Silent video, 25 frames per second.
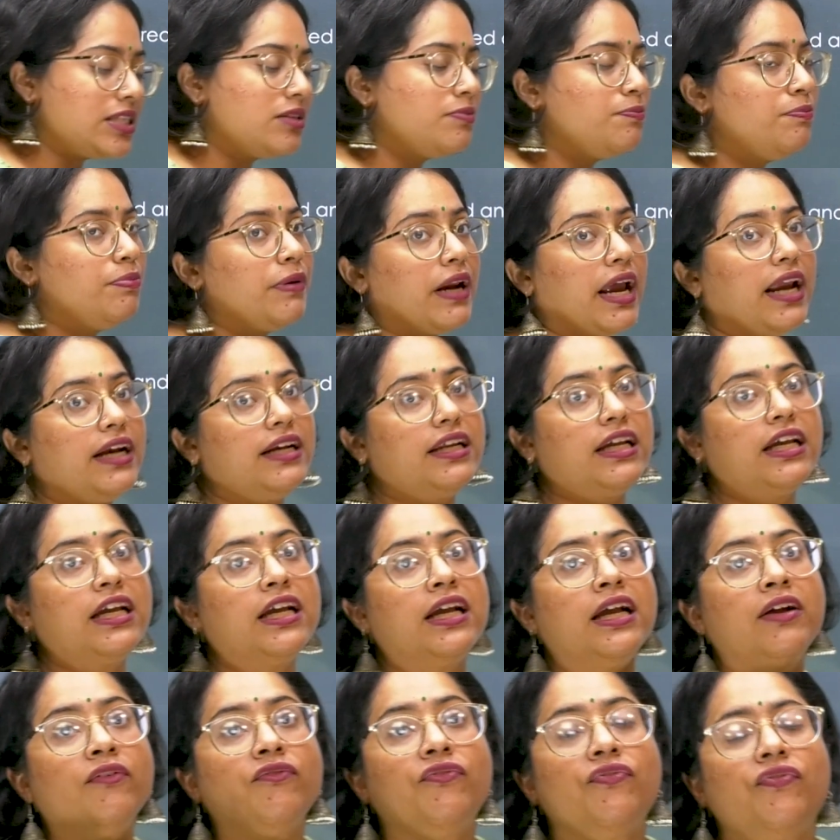spreading
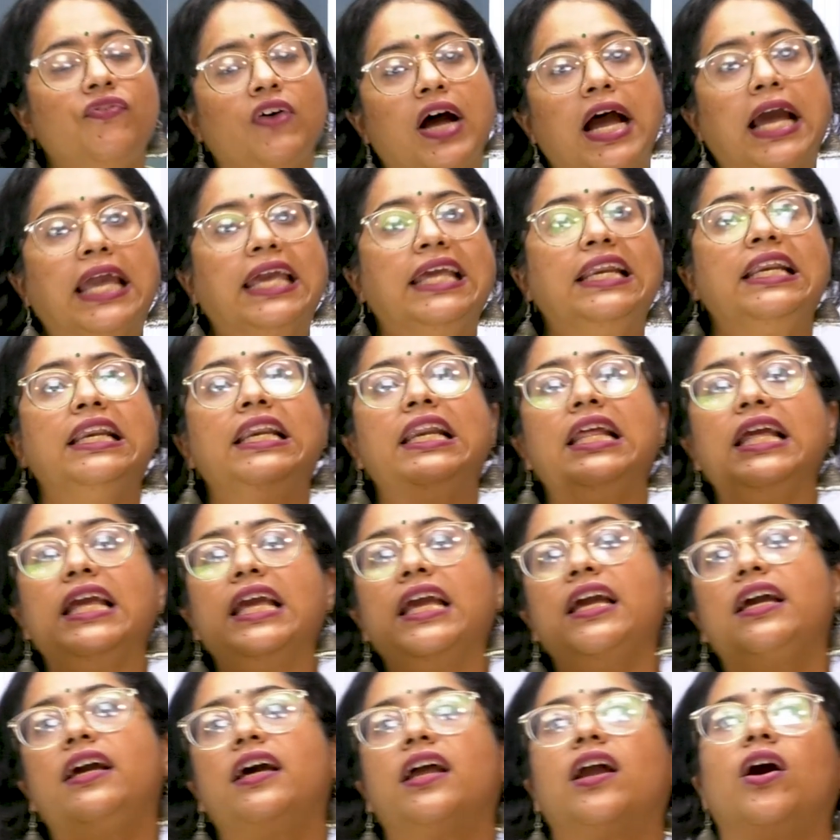finely
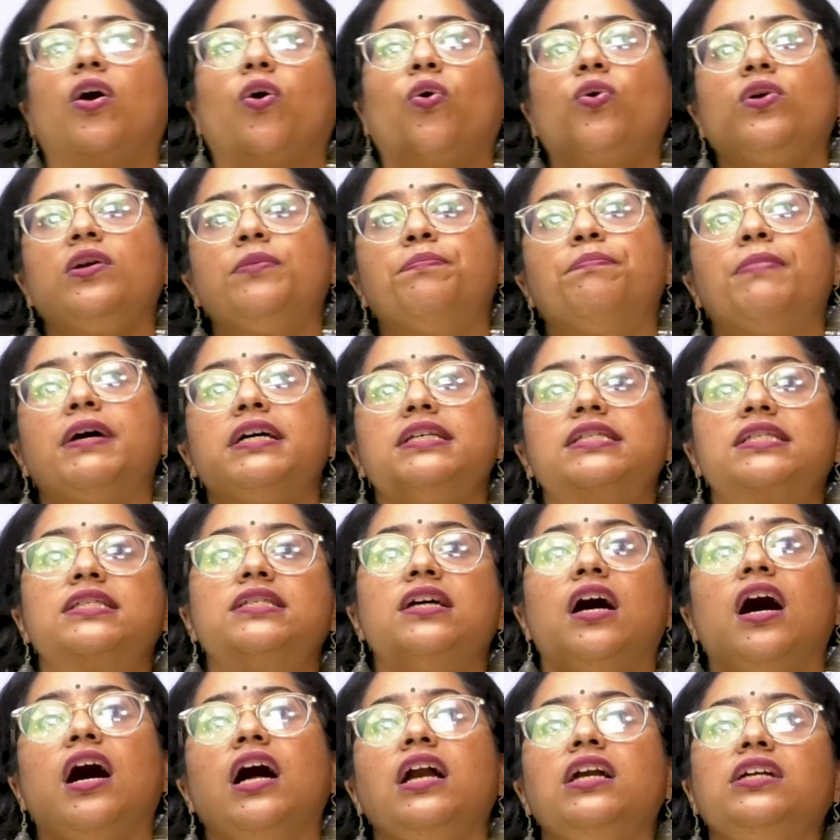ground
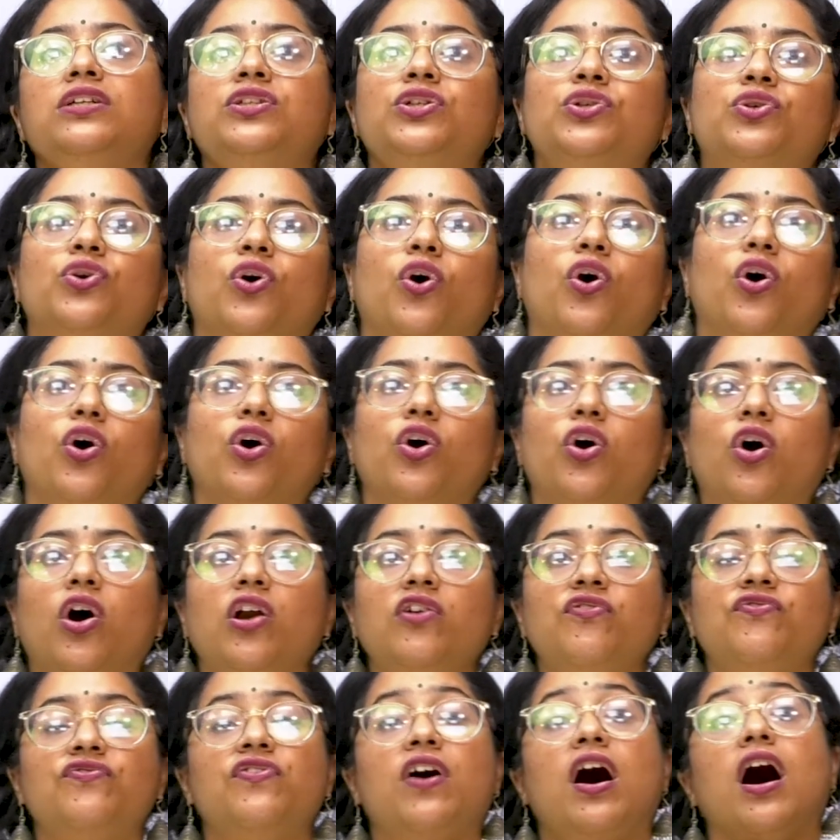basalt rock
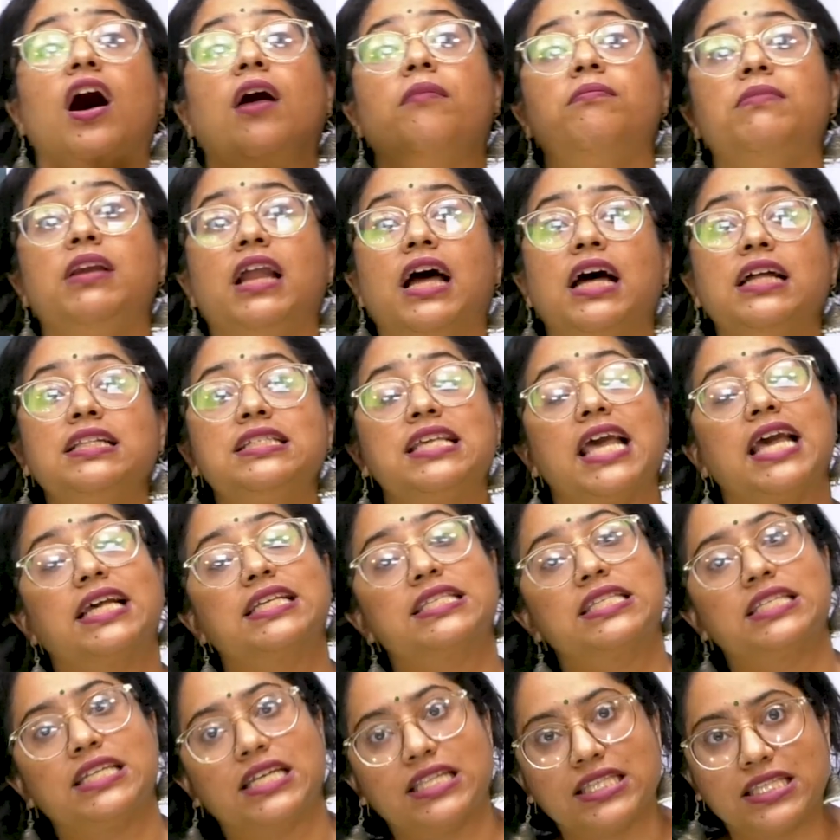on farmlands
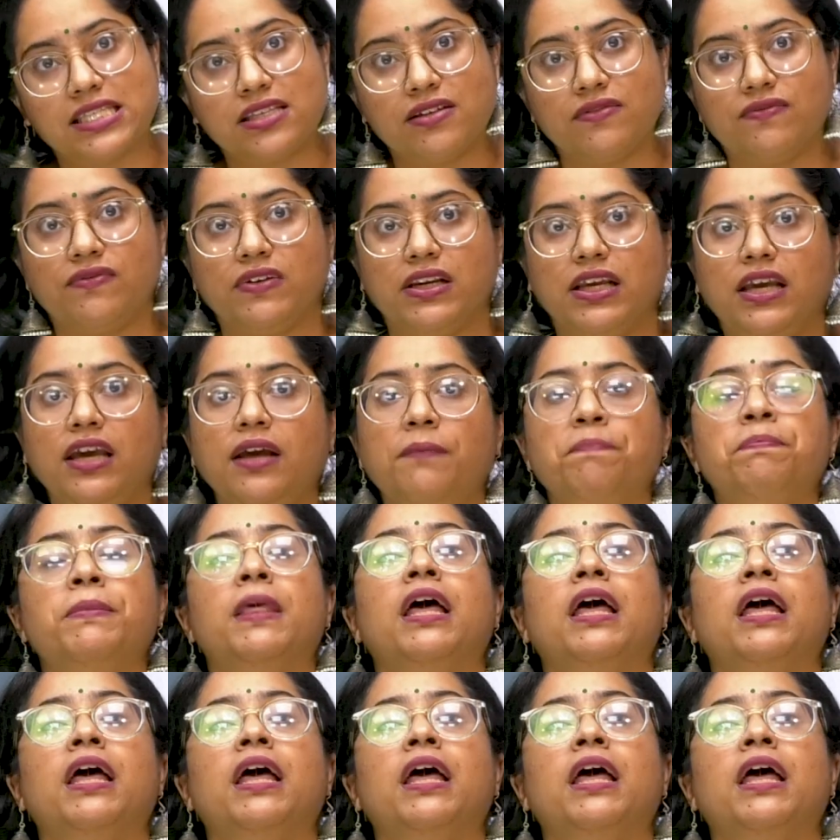extensively,